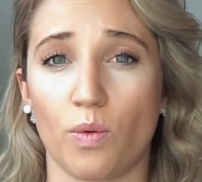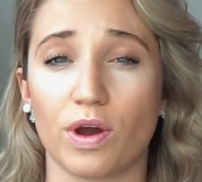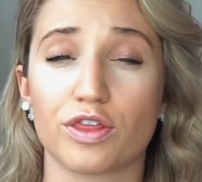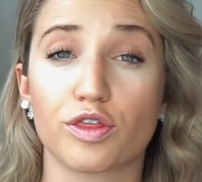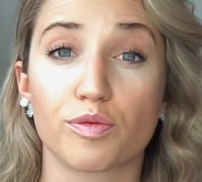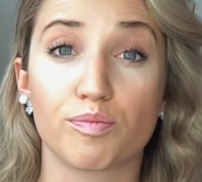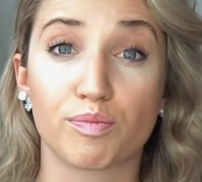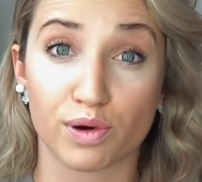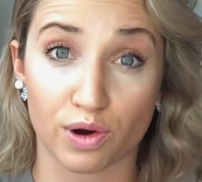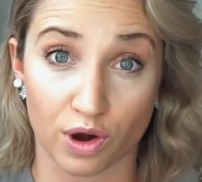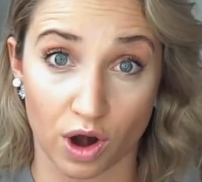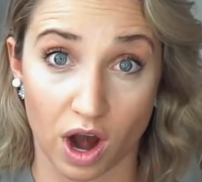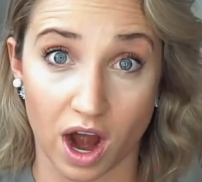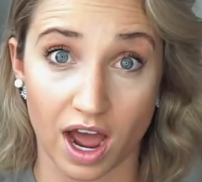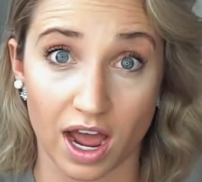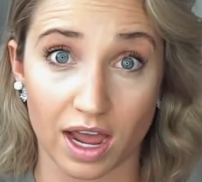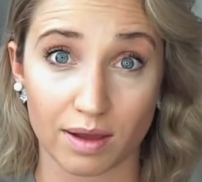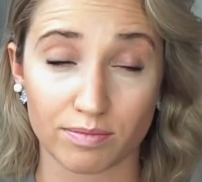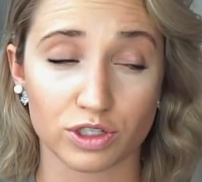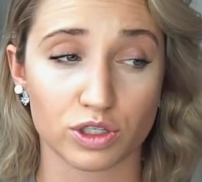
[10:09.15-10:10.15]
with
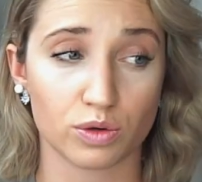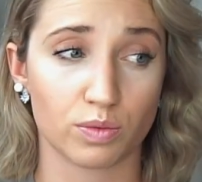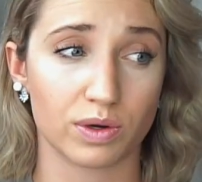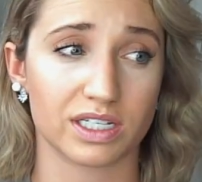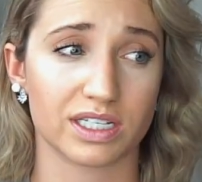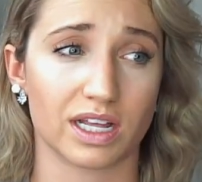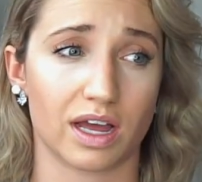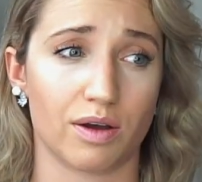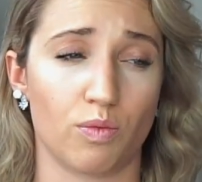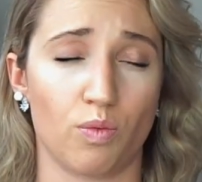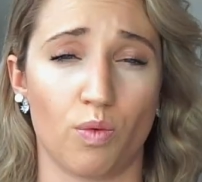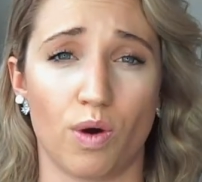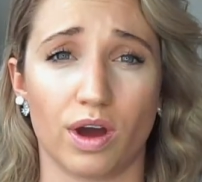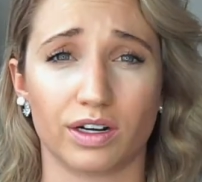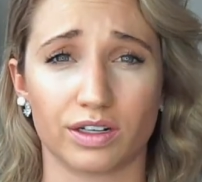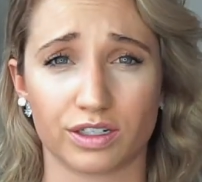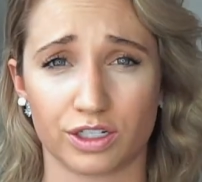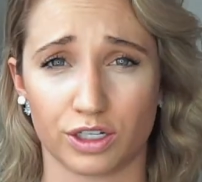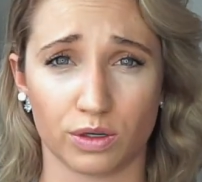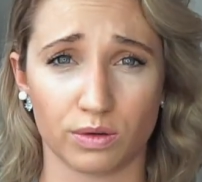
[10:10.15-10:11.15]
Prime. So what is that, 1
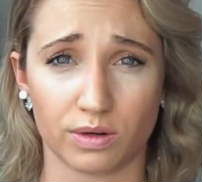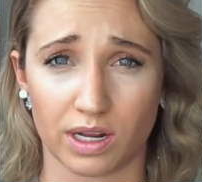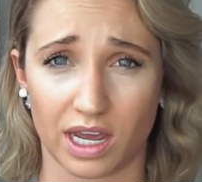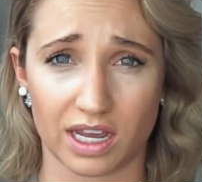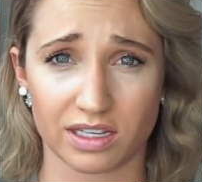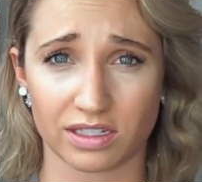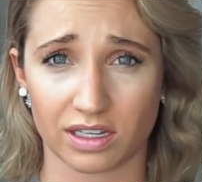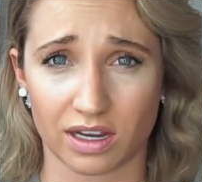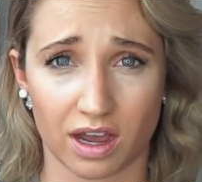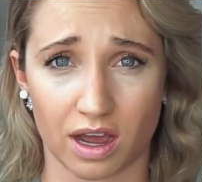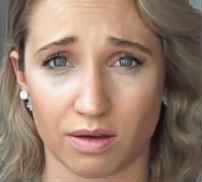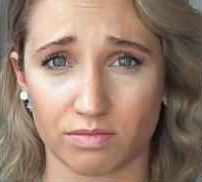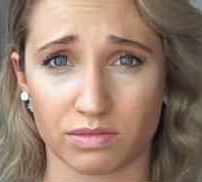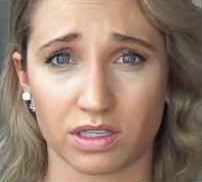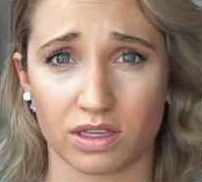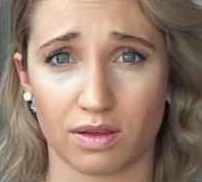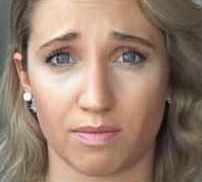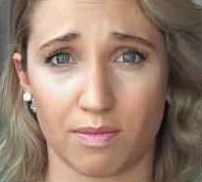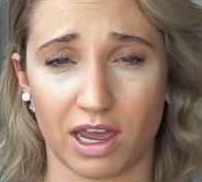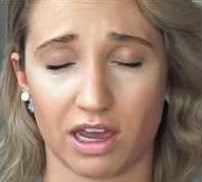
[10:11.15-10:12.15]
or 2 days it comes
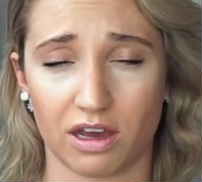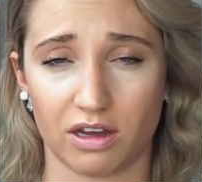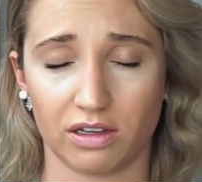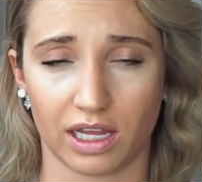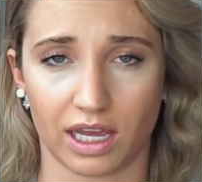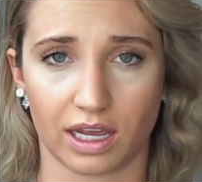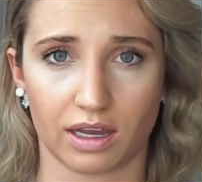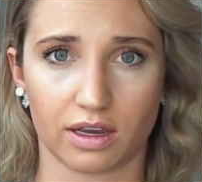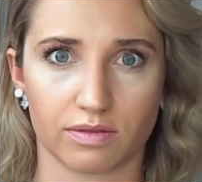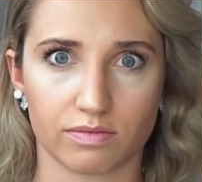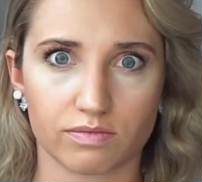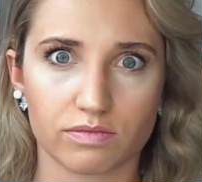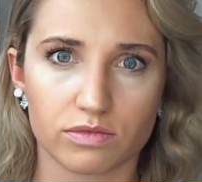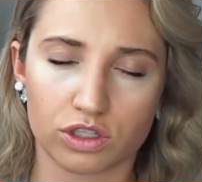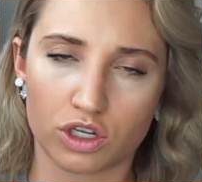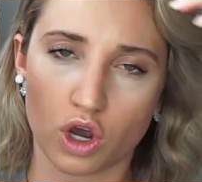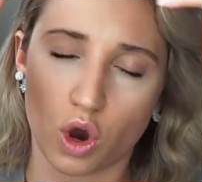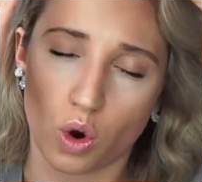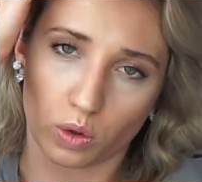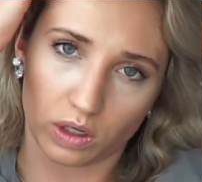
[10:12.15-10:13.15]
in the mail? Like,
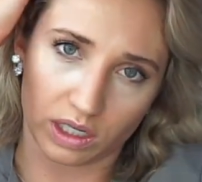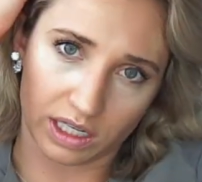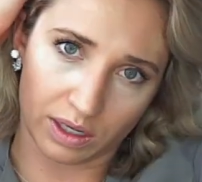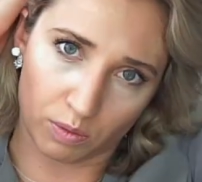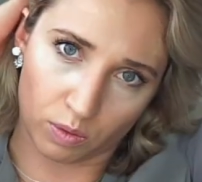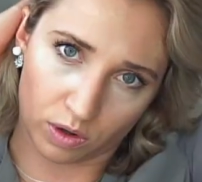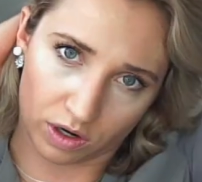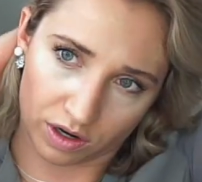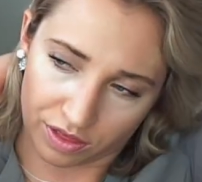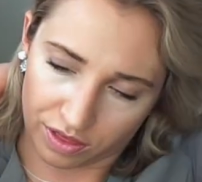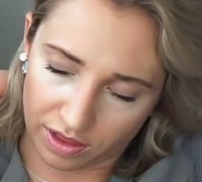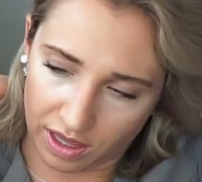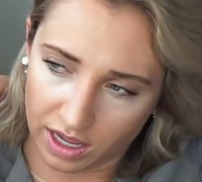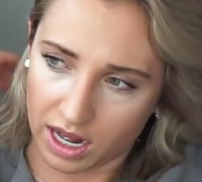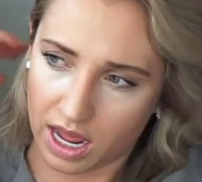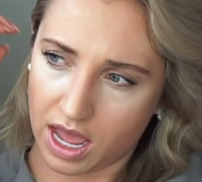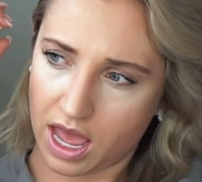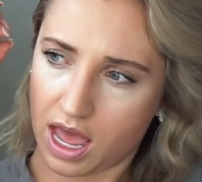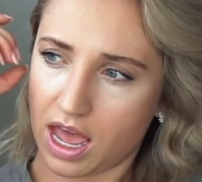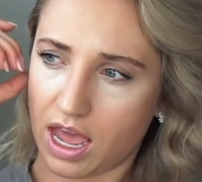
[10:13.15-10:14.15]
totally worth
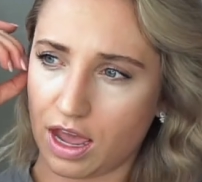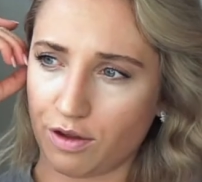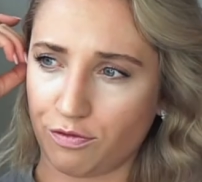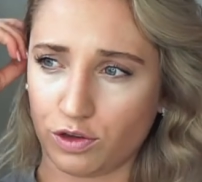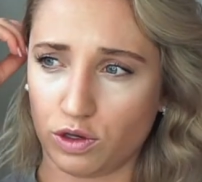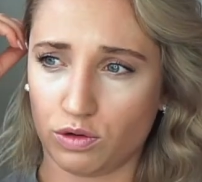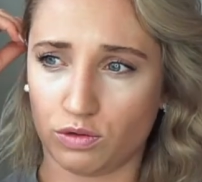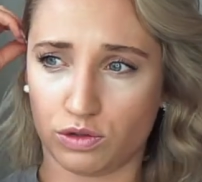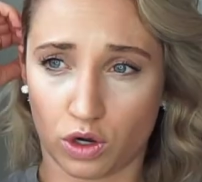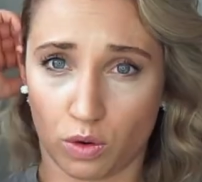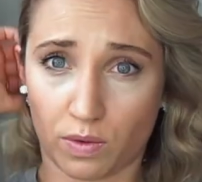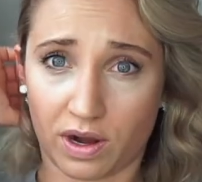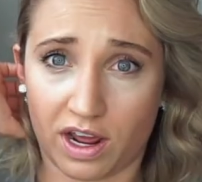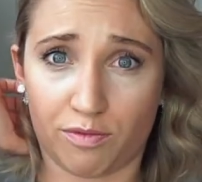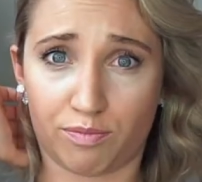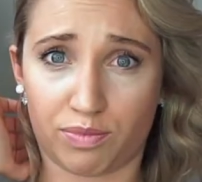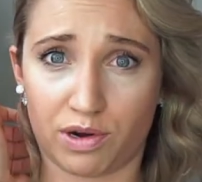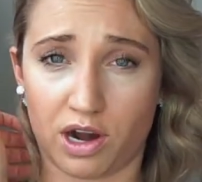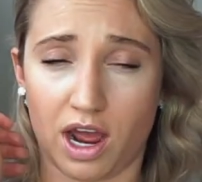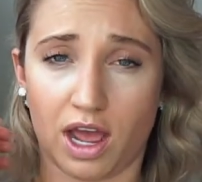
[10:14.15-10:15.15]
it. If you don't
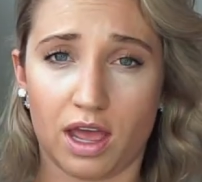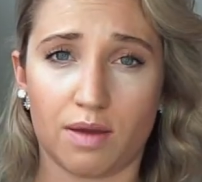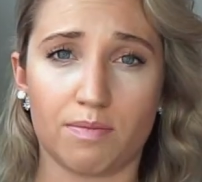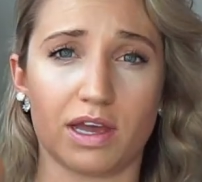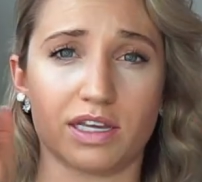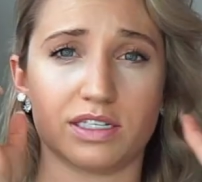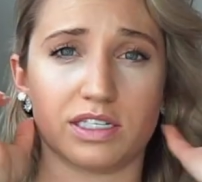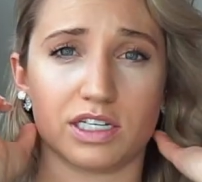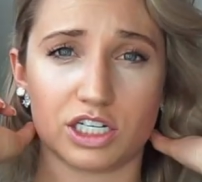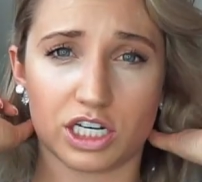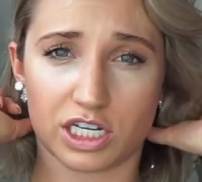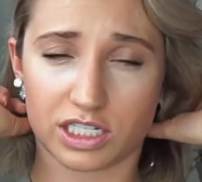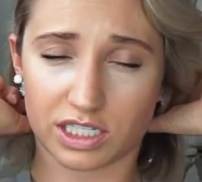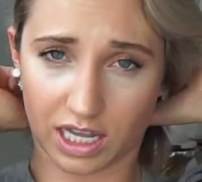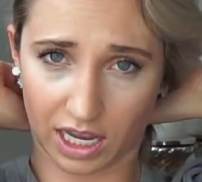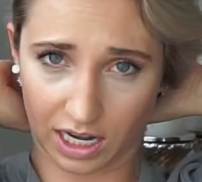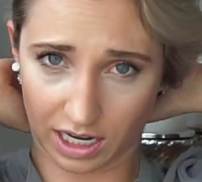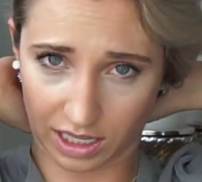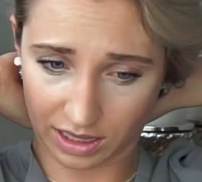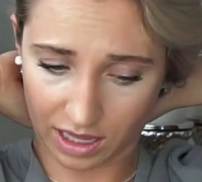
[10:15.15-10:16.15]
have Prime, I suggest
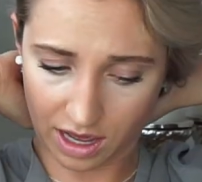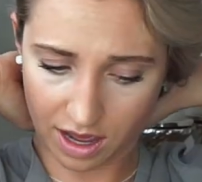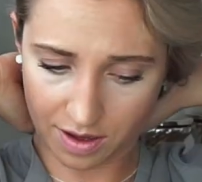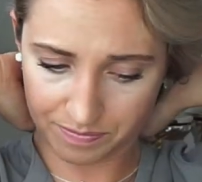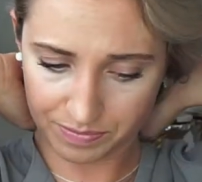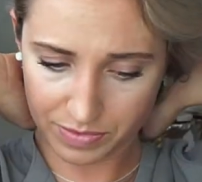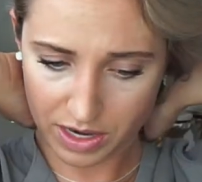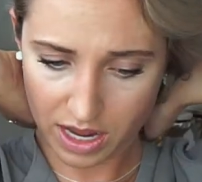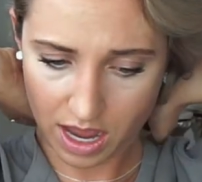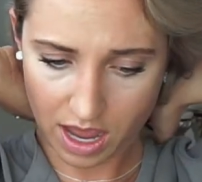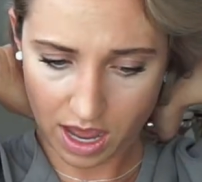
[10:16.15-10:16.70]
getting that.